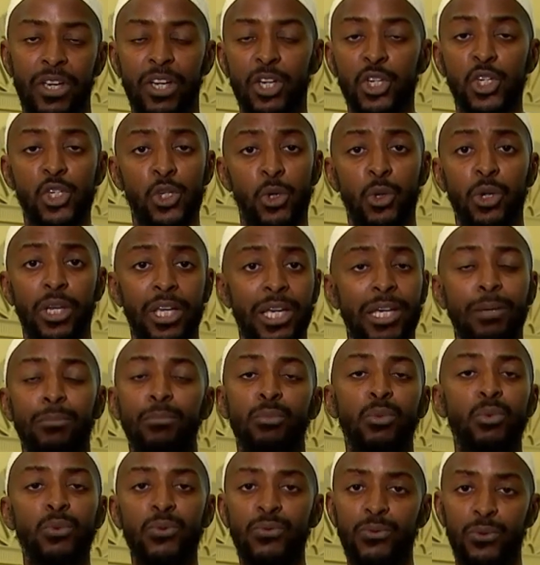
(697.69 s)
Surely they can
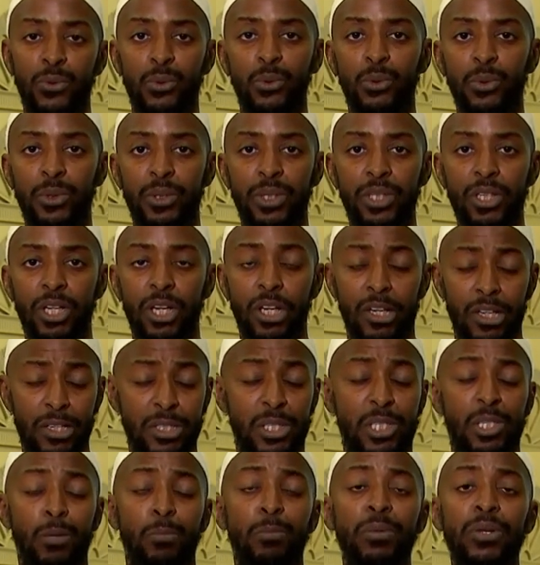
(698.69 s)
move forward,
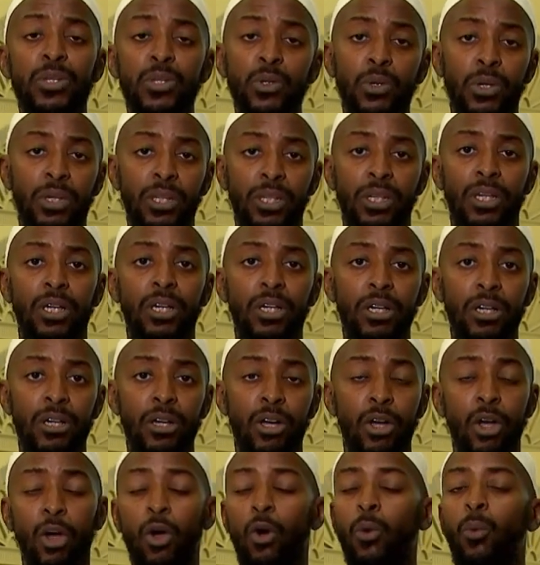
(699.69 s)
submit to Allah,
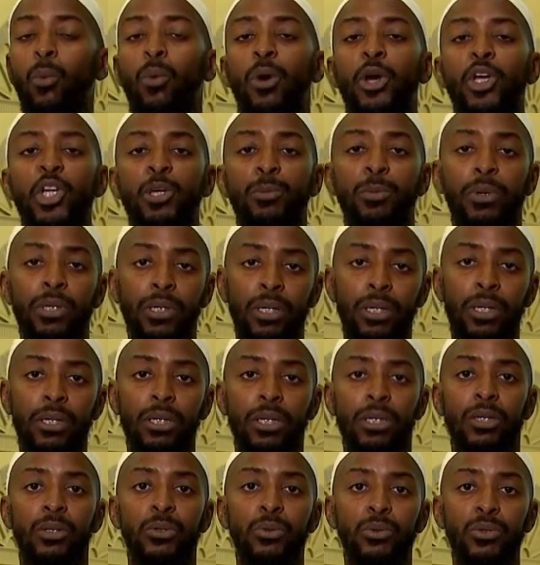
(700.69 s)
worship Allah
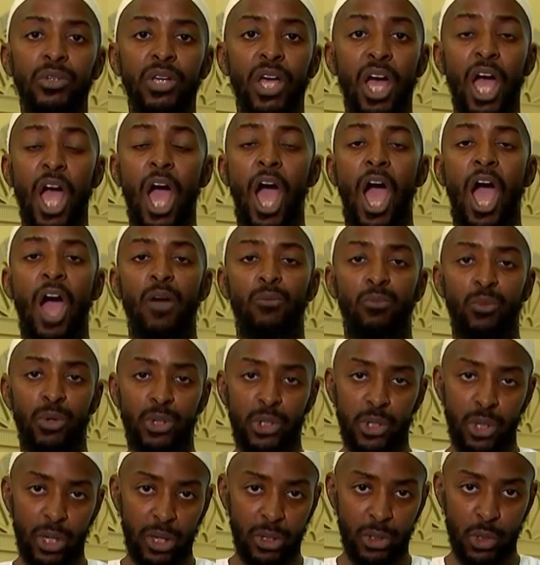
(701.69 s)
alone, and
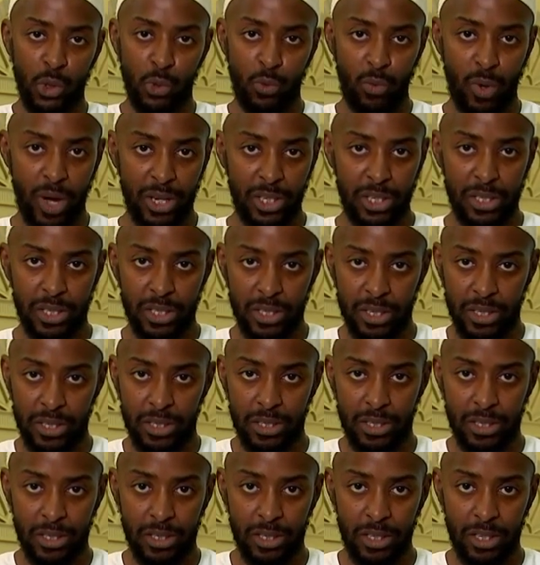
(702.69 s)
return to
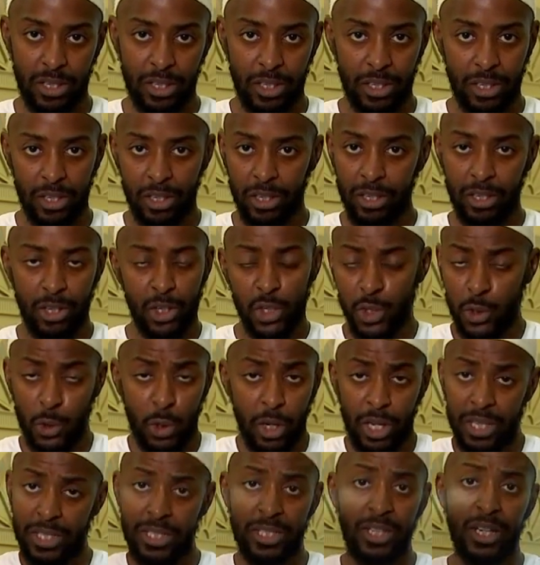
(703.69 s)
righteousness.
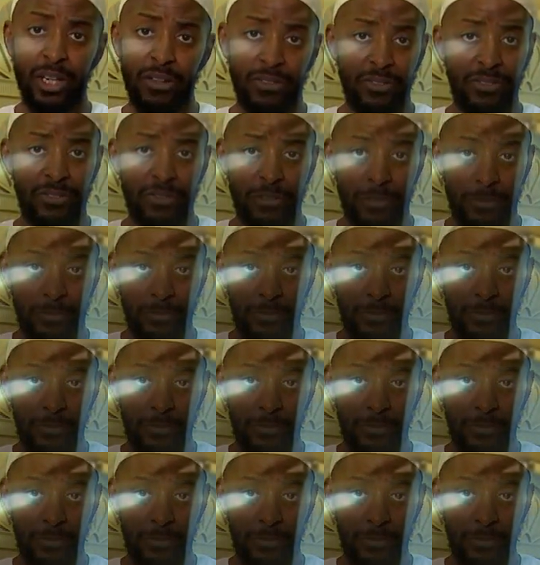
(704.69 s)
Surely that's enough.